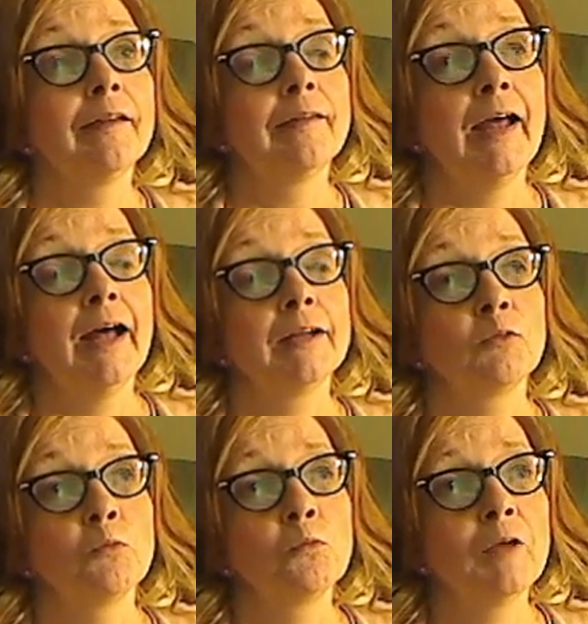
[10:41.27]
that
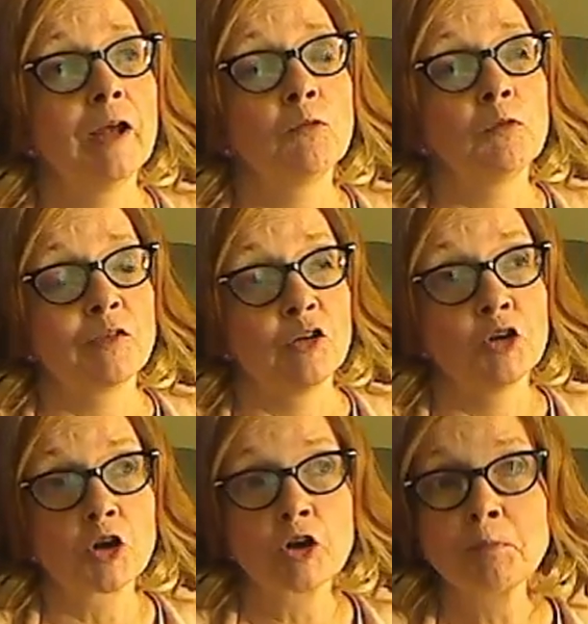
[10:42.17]
it was a
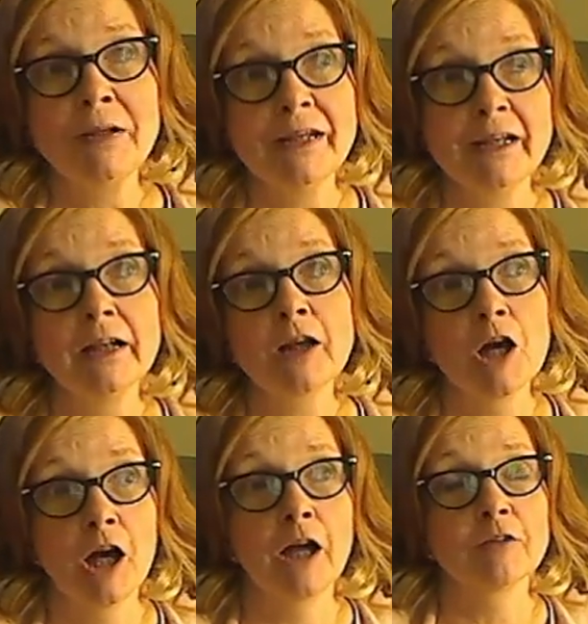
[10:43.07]
European
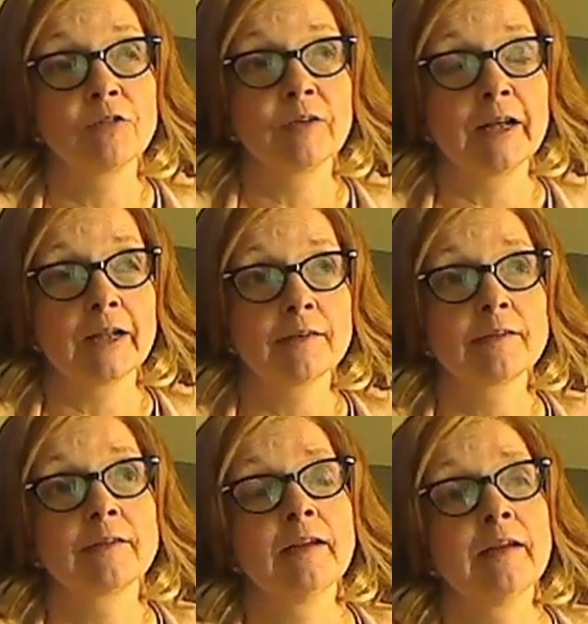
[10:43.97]
conflict